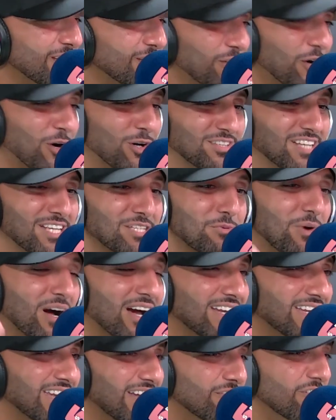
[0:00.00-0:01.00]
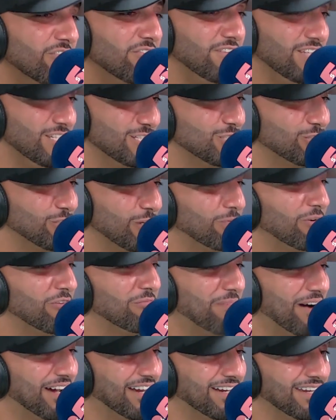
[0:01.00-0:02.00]
not. That's why I never finish top
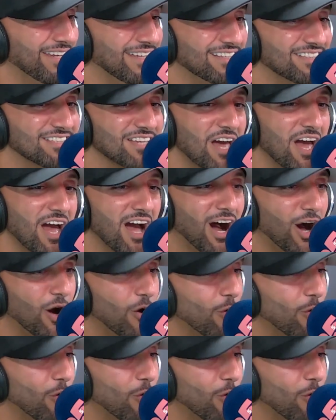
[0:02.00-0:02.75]
of my leagues. I